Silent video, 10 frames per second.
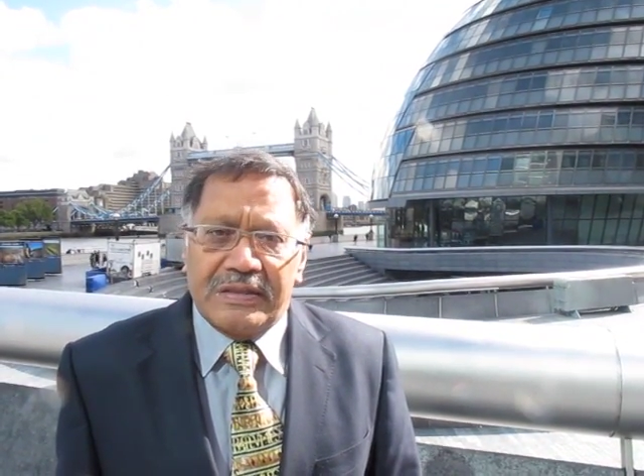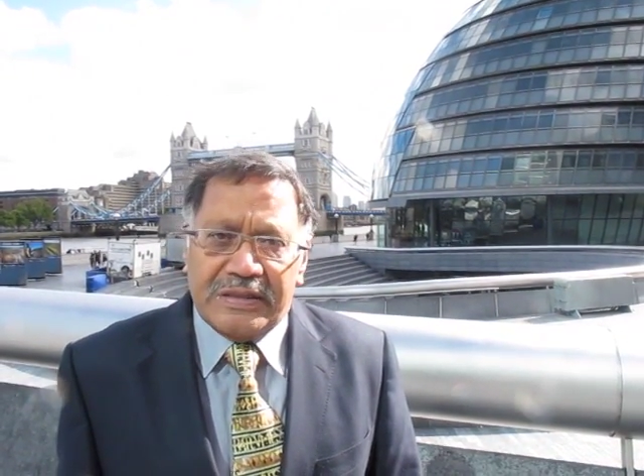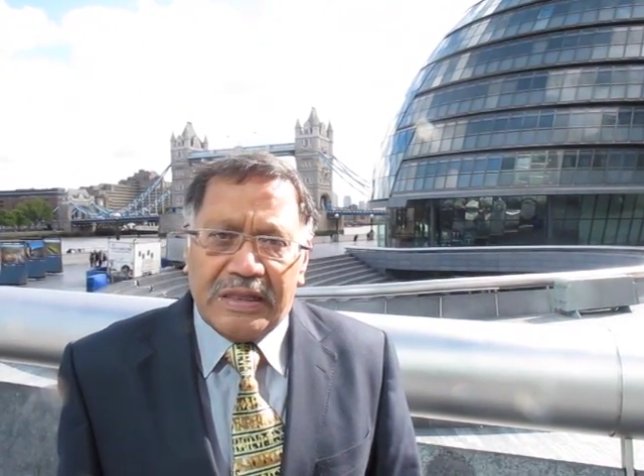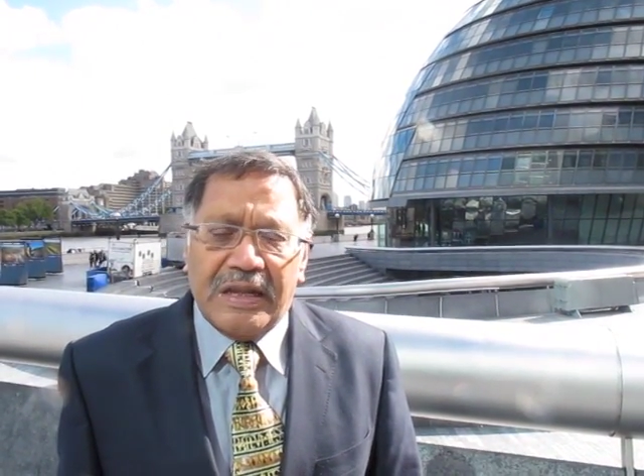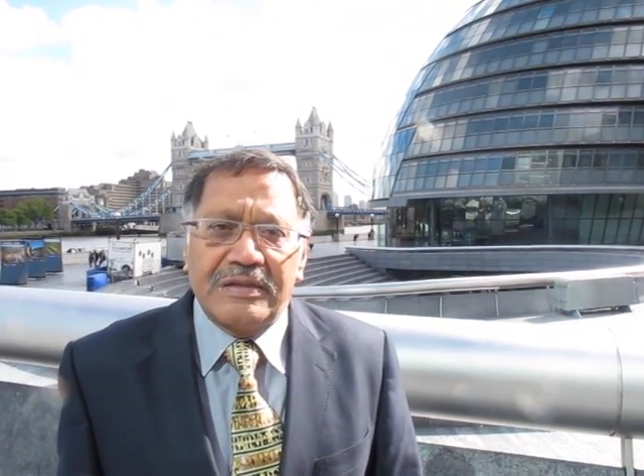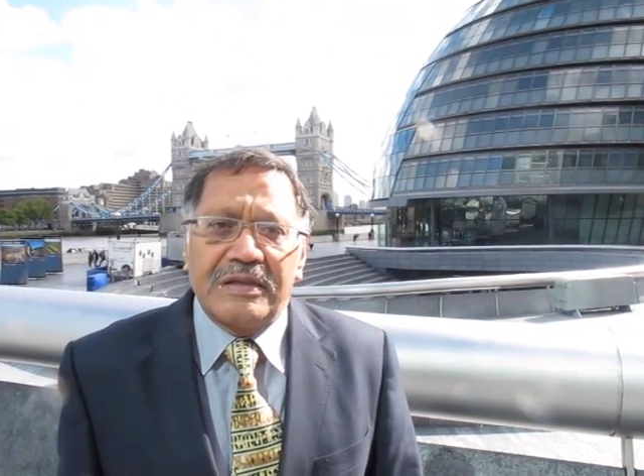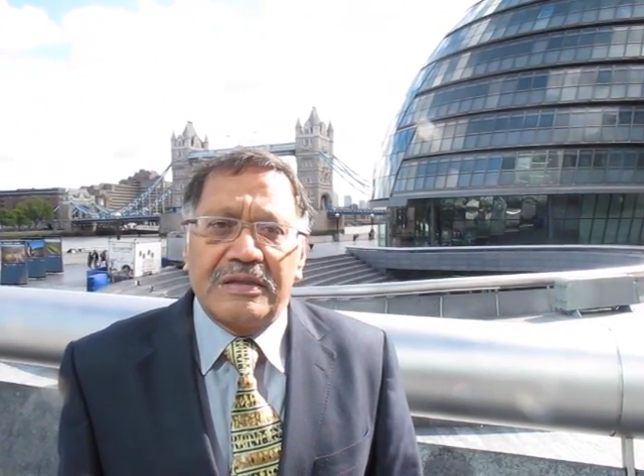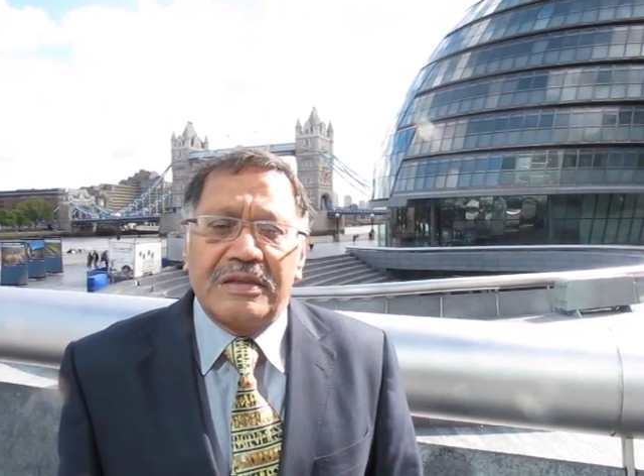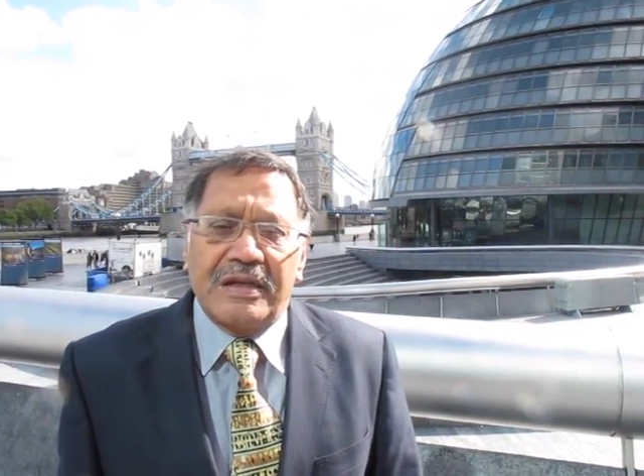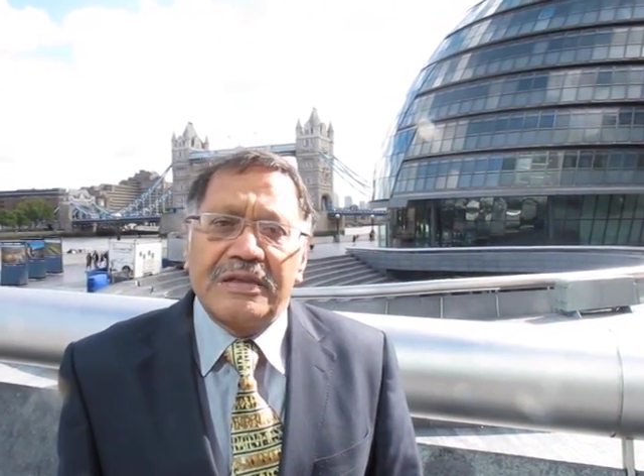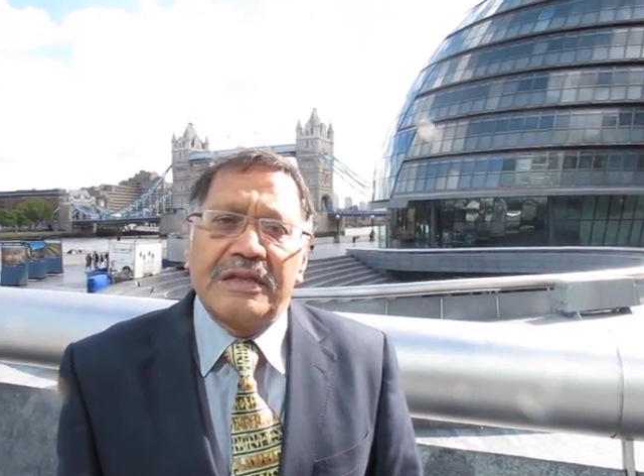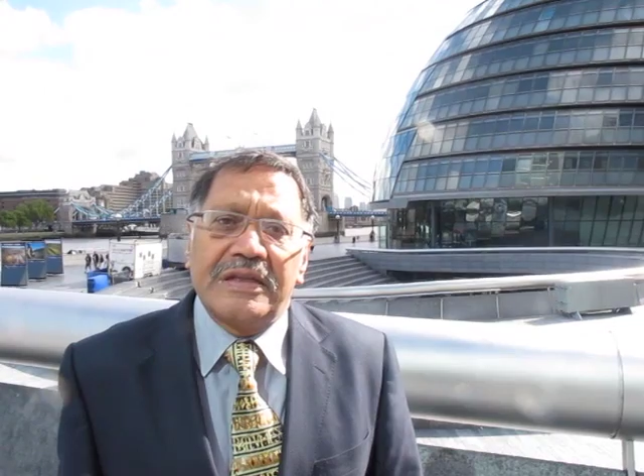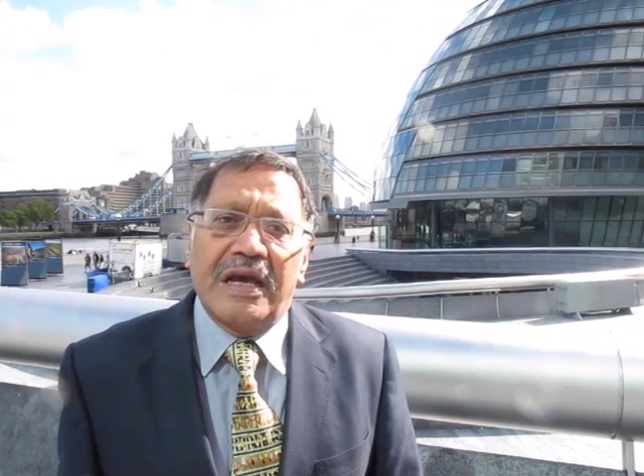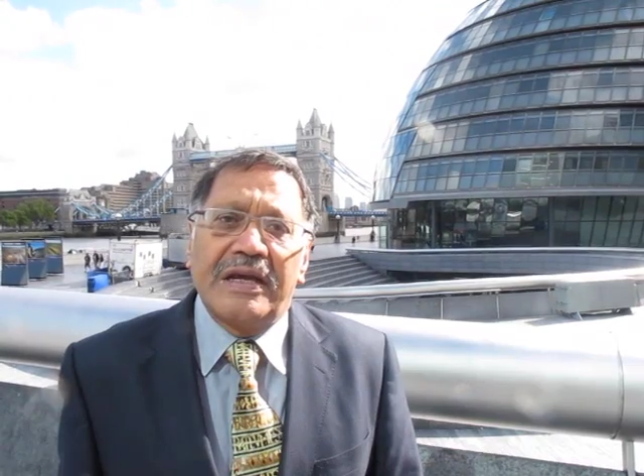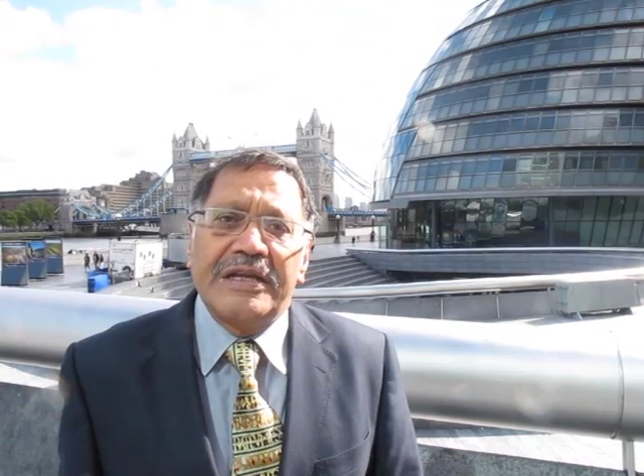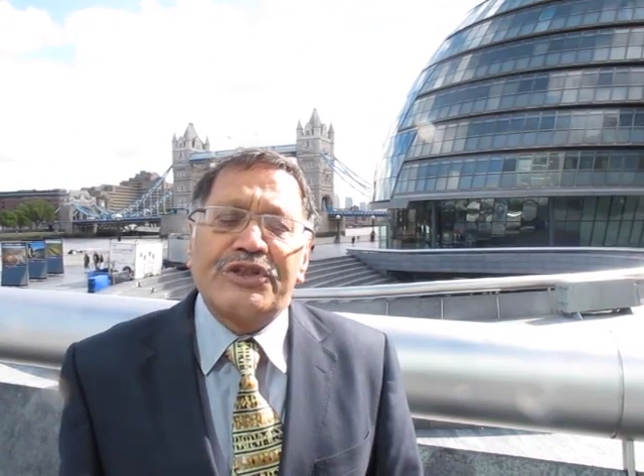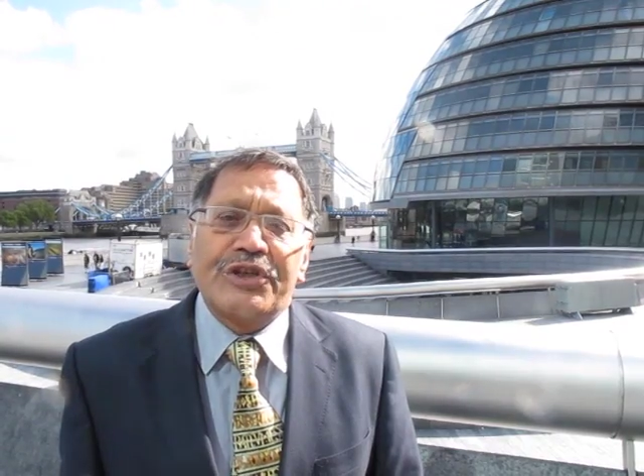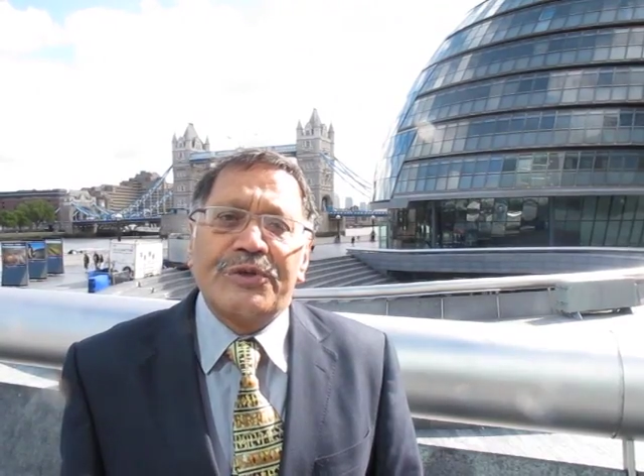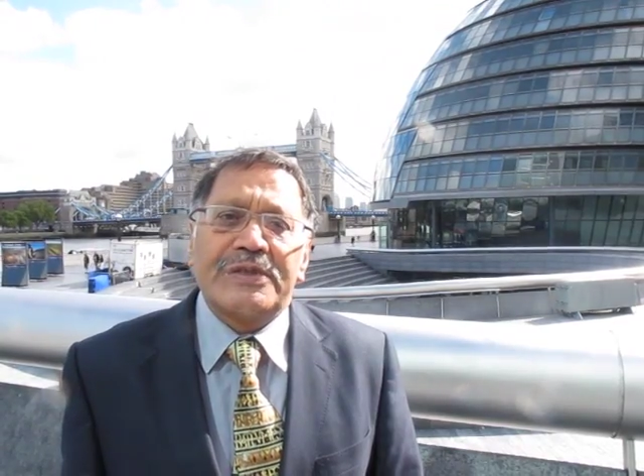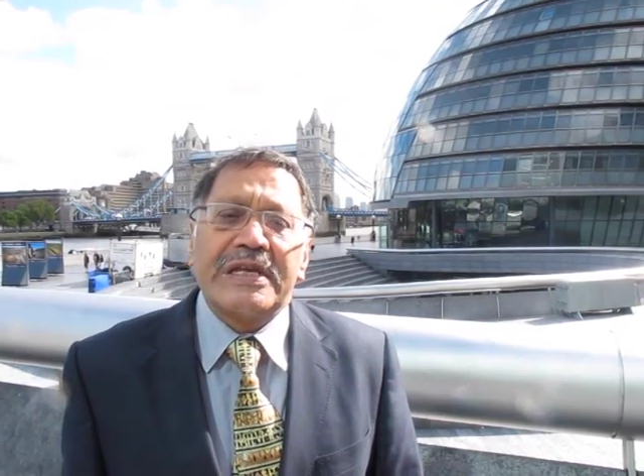the London
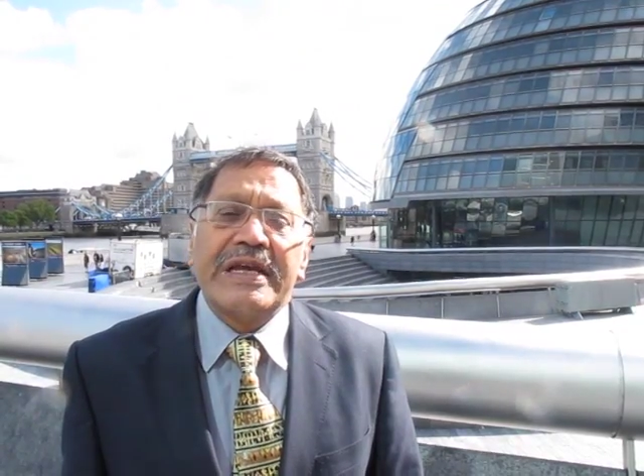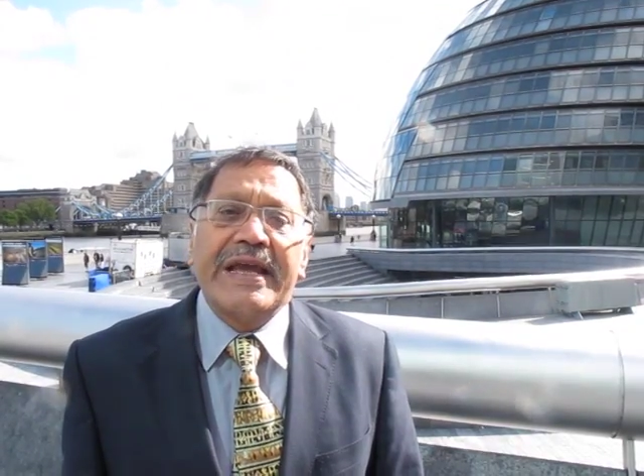issues